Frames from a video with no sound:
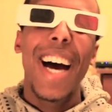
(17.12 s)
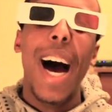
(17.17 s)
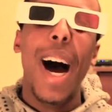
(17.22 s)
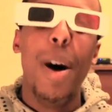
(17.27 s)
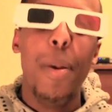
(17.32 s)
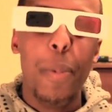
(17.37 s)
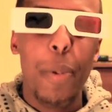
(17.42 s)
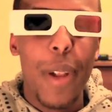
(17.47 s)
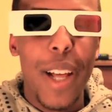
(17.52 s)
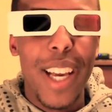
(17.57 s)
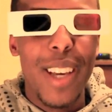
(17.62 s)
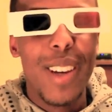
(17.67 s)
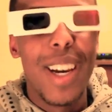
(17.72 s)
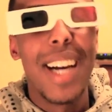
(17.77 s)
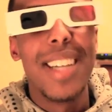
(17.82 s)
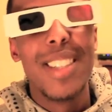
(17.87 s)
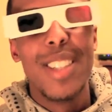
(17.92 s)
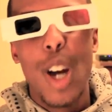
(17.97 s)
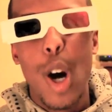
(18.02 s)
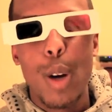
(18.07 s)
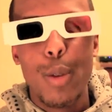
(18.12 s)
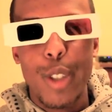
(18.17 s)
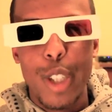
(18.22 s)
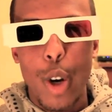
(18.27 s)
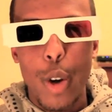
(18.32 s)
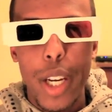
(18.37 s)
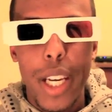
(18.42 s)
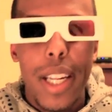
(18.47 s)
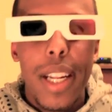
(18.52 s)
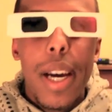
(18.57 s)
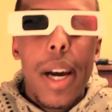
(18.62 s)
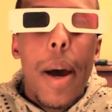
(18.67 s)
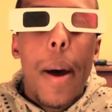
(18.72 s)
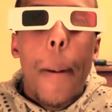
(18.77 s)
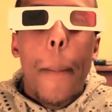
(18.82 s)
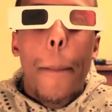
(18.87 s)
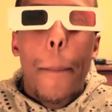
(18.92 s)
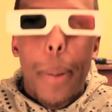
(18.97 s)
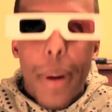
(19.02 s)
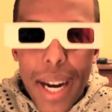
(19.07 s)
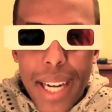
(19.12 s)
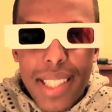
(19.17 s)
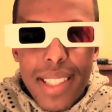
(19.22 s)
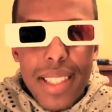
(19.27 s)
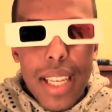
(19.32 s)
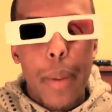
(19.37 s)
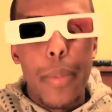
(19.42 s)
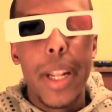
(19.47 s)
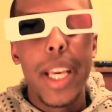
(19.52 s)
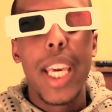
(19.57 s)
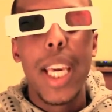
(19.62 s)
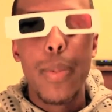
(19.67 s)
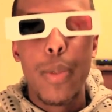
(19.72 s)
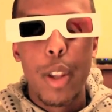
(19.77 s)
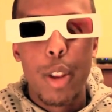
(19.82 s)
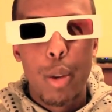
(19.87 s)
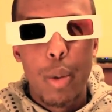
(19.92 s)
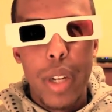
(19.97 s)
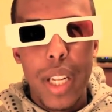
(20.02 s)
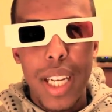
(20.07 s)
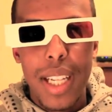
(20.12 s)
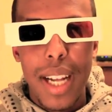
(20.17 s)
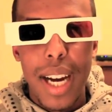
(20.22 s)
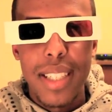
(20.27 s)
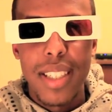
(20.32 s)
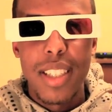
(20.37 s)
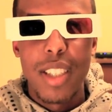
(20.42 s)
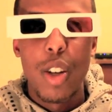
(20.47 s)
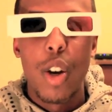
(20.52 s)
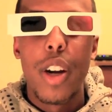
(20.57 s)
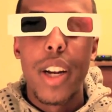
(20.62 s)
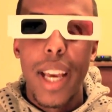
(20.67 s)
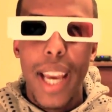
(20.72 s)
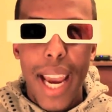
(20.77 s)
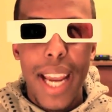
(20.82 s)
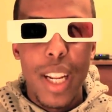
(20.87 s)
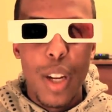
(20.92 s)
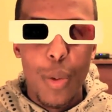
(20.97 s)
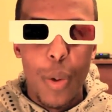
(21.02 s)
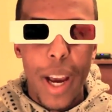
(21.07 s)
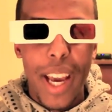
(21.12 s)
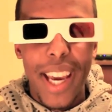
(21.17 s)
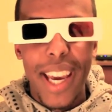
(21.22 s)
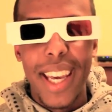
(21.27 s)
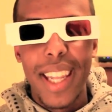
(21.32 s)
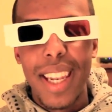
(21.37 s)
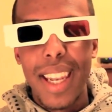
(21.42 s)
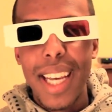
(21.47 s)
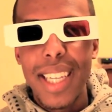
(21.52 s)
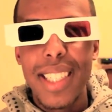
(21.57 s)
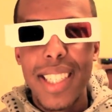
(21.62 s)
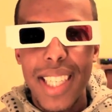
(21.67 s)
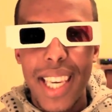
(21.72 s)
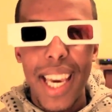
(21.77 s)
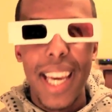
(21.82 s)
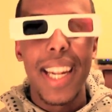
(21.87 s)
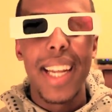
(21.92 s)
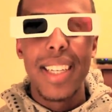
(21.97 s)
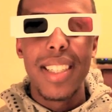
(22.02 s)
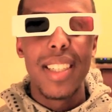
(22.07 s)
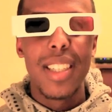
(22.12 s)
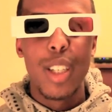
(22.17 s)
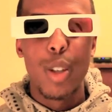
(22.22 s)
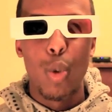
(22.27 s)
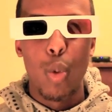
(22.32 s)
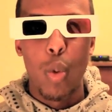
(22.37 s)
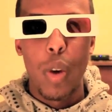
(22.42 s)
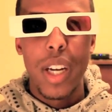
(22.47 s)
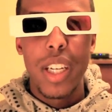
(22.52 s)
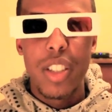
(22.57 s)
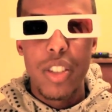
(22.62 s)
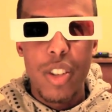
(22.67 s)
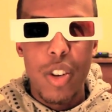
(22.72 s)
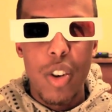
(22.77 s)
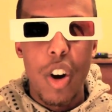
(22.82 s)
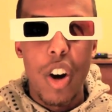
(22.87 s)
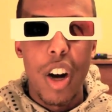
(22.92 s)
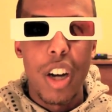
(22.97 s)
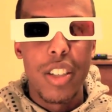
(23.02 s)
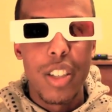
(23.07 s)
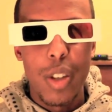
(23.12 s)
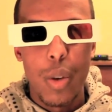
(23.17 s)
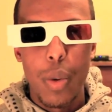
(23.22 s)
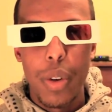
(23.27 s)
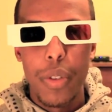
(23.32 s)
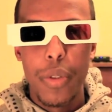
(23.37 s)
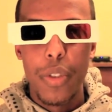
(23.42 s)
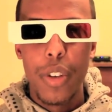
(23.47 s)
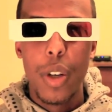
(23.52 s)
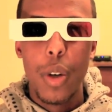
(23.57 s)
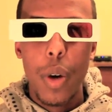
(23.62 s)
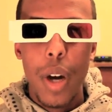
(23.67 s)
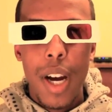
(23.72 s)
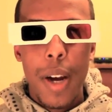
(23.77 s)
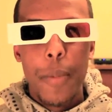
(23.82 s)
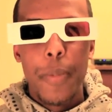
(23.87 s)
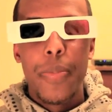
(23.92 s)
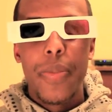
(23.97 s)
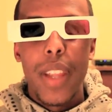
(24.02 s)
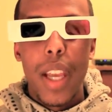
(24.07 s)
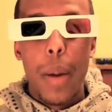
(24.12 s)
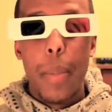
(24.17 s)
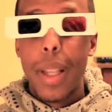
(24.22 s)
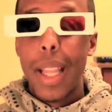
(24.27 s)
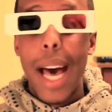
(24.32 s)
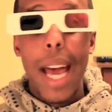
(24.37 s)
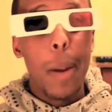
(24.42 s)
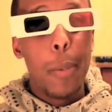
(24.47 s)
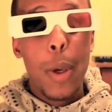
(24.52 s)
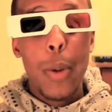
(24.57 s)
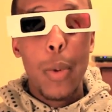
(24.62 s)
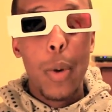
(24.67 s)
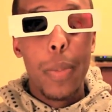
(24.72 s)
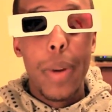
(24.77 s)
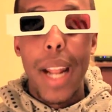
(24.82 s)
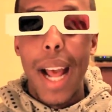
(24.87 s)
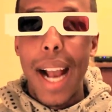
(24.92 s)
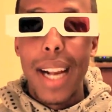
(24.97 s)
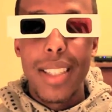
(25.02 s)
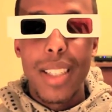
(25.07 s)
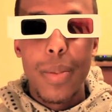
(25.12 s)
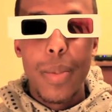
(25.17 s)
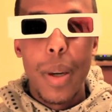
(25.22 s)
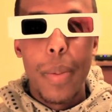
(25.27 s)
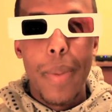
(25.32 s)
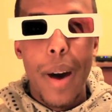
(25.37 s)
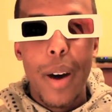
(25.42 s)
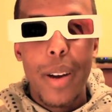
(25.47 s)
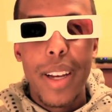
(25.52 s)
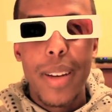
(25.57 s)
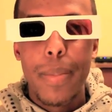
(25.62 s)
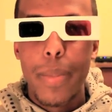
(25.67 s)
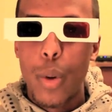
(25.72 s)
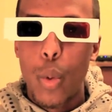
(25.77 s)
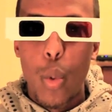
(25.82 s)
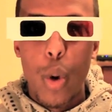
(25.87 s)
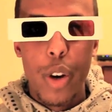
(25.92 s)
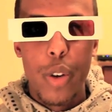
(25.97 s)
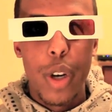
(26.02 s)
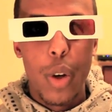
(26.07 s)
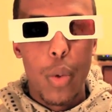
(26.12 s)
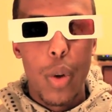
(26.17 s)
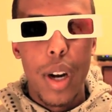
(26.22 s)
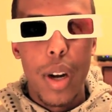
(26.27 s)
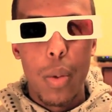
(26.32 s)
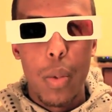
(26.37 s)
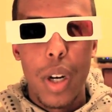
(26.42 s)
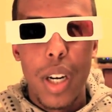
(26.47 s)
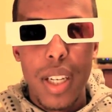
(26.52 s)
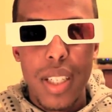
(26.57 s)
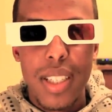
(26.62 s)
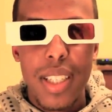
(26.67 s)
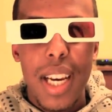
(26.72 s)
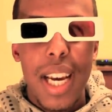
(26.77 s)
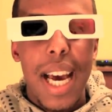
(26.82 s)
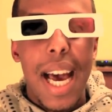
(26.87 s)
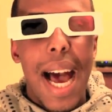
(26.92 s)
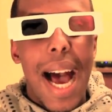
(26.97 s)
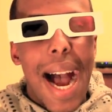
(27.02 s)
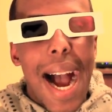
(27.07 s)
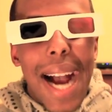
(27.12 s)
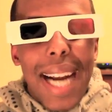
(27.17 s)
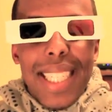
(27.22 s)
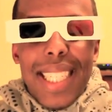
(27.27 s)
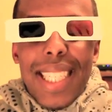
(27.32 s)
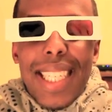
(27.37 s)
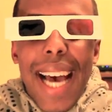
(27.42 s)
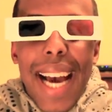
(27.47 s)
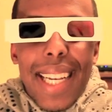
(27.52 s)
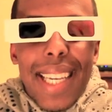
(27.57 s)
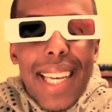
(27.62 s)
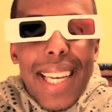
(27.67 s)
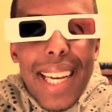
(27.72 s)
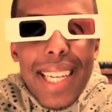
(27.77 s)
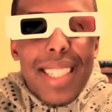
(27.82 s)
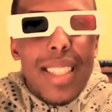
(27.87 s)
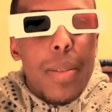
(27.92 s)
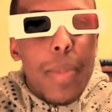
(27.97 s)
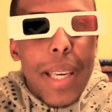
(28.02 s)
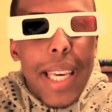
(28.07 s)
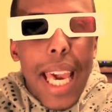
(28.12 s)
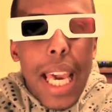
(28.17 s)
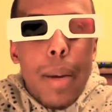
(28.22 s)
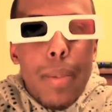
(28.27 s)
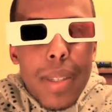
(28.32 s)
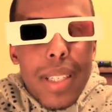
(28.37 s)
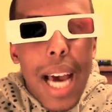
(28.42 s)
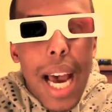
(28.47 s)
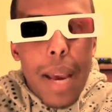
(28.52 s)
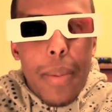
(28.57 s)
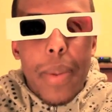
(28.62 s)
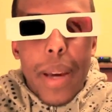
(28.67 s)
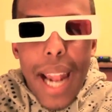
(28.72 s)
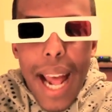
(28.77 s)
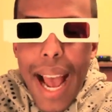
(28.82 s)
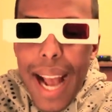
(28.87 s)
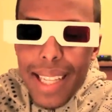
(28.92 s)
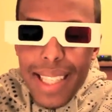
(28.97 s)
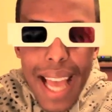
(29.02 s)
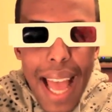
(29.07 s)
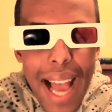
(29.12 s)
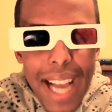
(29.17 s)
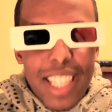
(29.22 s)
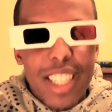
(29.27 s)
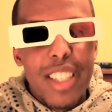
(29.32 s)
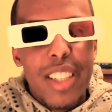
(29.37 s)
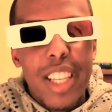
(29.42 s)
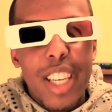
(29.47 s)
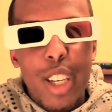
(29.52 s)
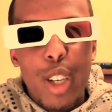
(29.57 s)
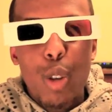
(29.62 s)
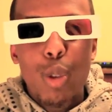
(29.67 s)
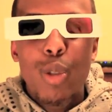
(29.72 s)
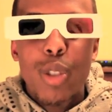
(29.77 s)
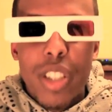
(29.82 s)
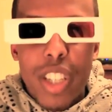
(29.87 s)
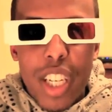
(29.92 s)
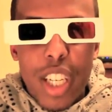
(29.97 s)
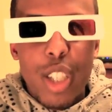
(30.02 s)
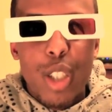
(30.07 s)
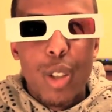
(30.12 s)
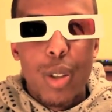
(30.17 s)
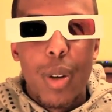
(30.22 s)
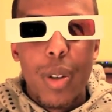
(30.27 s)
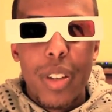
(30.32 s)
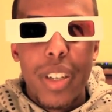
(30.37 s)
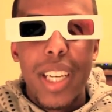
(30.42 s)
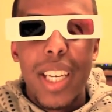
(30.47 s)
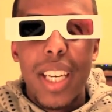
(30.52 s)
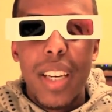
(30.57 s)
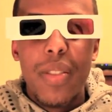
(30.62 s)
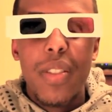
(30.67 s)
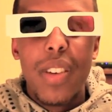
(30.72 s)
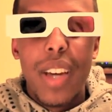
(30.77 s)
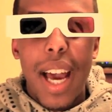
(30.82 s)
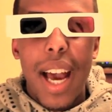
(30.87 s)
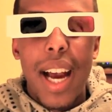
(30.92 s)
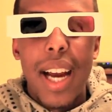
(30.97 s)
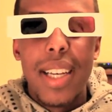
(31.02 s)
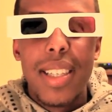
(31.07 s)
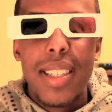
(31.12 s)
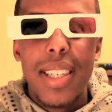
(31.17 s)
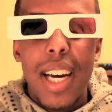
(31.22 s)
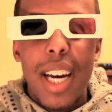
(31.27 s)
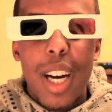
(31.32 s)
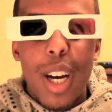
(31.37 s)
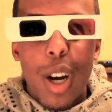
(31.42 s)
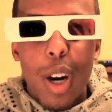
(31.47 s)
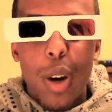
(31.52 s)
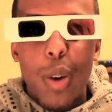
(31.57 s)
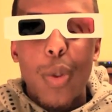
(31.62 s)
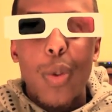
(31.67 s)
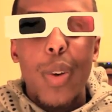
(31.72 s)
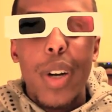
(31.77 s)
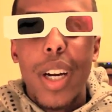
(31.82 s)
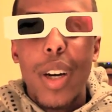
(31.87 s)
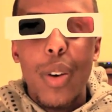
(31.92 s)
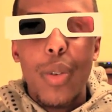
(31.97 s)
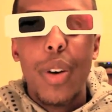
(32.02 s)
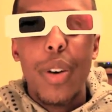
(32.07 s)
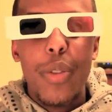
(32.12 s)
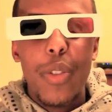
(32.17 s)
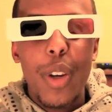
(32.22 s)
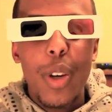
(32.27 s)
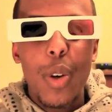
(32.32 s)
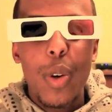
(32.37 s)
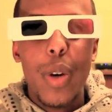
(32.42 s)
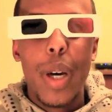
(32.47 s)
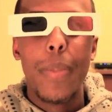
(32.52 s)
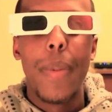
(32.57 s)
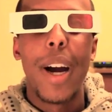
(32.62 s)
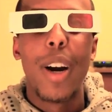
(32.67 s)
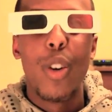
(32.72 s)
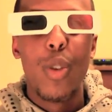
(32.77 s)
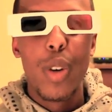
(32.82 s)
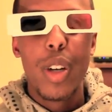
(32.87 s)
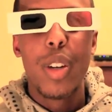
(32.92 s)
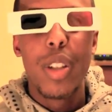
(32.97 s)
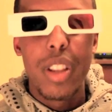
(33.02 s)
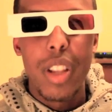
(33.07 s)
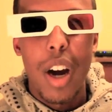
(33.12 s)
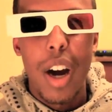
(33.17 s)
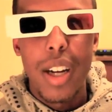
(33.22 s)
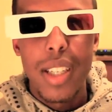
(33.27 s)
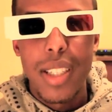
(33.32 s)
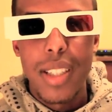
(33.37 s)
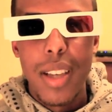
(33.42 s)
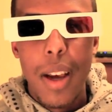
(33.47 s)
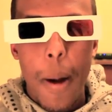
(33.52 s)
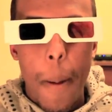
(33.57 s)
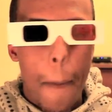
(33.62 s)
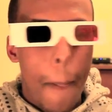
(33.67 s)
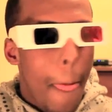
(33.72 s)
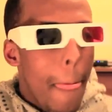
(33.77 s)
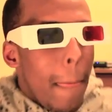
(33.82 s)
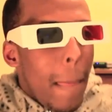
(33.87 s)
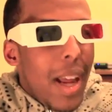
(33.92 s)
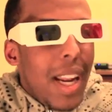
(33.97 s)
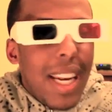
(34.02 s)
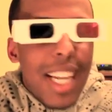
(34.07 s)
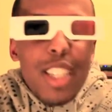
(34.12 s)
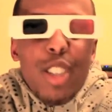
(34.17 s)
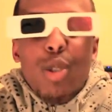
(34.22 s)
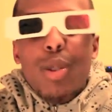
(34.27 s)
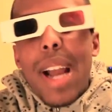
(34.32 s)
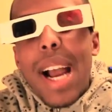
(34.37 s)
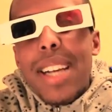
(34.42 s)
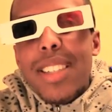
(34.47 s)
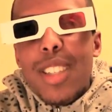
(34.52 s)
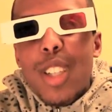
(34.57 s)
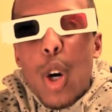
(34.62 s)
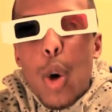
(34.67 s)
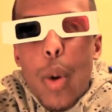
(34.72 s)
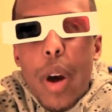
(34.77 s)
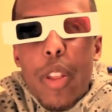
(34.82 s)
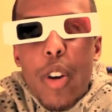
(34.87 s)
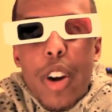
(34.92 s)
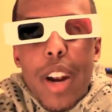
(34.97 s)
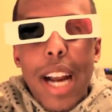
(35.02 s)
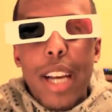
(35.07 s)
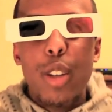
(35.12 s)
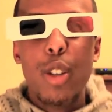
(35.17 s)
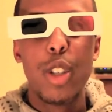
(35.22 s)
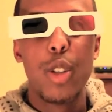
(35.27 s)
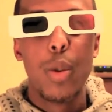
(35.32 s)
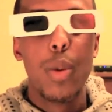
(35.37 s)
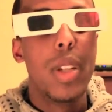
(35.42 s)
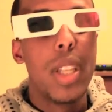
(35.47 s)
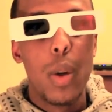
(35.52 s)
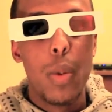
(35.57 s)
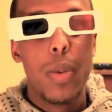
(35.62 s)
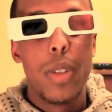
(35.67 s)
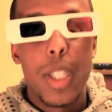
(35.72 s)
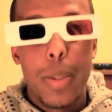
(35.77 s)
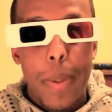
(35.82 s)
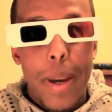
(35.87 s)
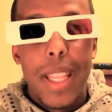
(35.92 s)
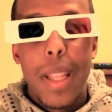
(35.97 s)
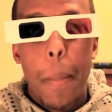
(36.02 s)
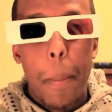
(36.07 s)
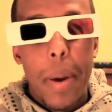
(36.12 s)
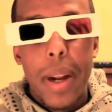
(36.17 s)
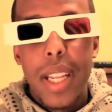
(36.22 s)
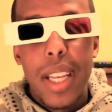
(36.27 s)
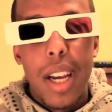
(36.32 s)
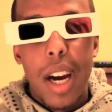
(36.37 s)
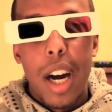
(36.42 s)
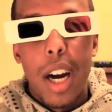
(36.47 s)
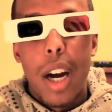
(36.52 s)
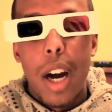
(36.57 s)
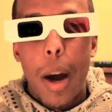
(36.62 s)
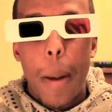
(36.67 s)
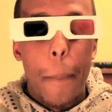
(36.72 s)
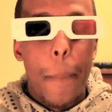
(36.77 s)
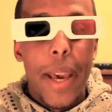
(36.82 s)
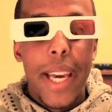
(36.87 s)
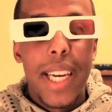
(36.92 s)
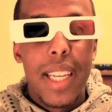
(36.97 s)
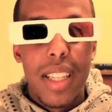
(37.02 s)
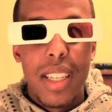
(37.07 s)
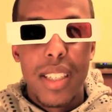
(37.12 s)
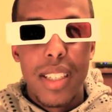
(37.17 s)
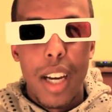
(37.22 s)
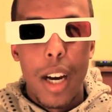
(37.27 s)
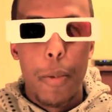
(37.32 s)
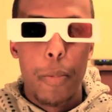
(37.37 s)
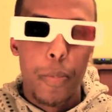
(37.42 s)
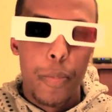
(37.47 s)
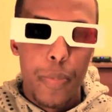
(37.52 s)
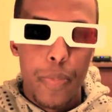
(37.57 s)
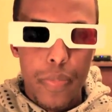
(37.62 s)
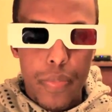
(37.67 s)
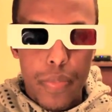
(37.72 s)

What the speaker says: I'm playing. You guys know I'm joking. But I'm going to keep the 3D glasses on anyway. And let's get into this Razer Onza review. A lot of people have been asking me about it, been wondering where it was. I just had to get some game time in. I had to actually use the controller to give you guys a real review and my real thoughts and let you guys know whether or not you should really spend the money on picking this up.